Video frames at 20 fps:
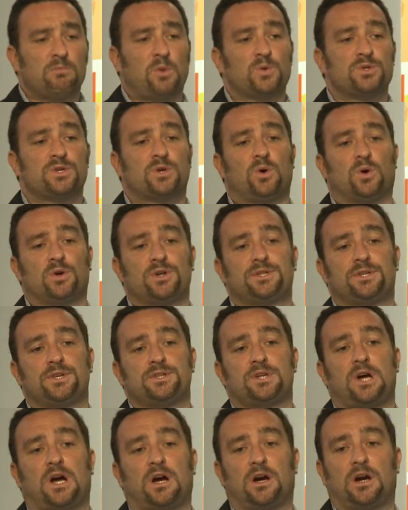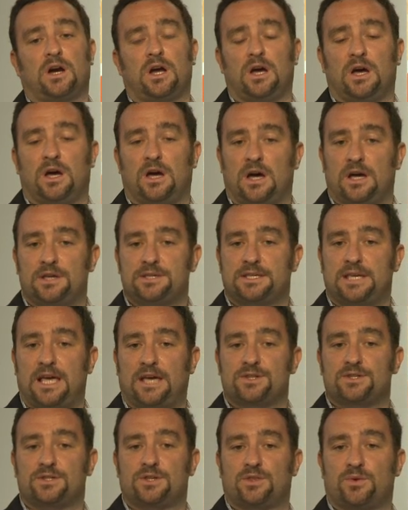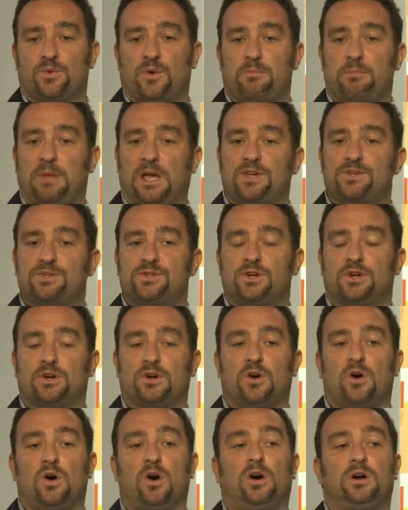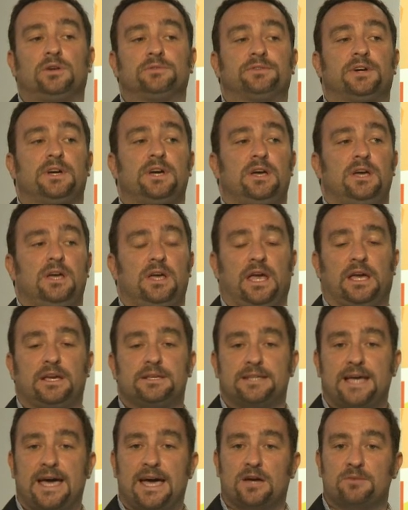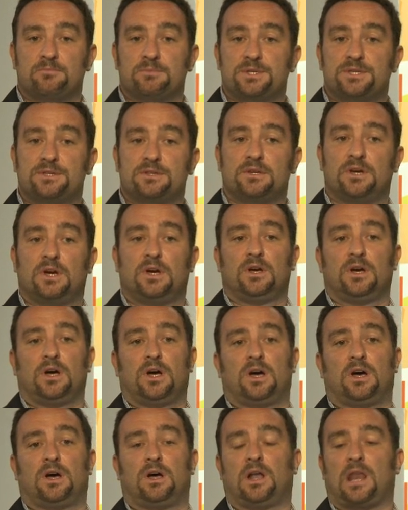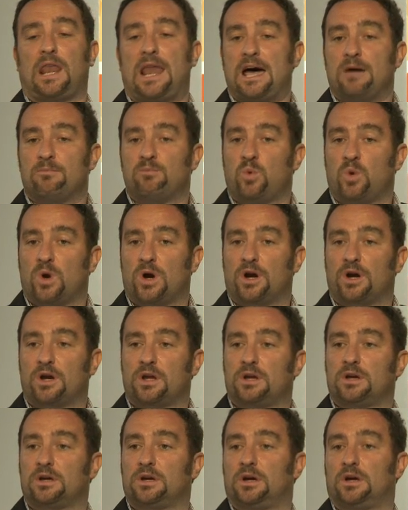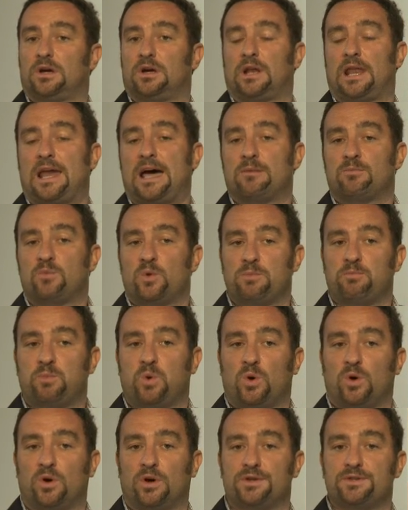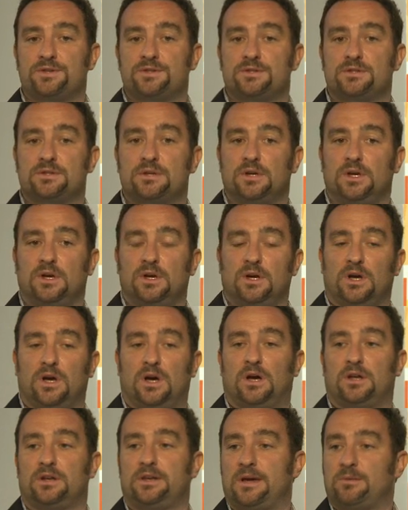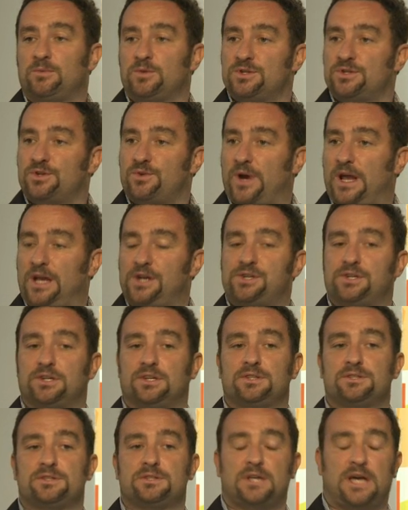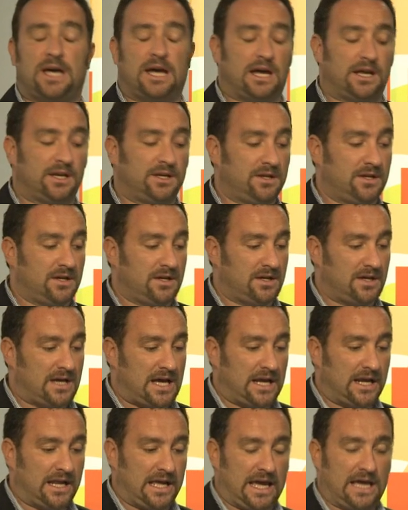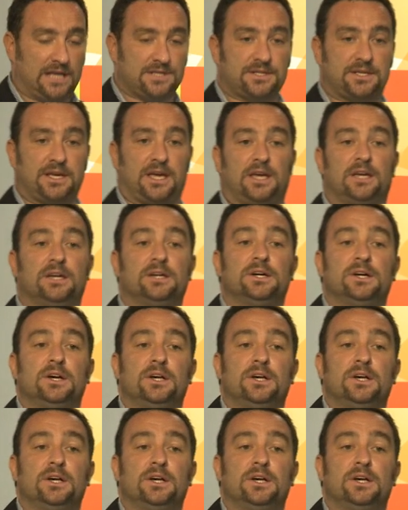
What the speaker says: Most courses are assessed through a mixture of exams, lab work, lab reports, demonstrations, and essay.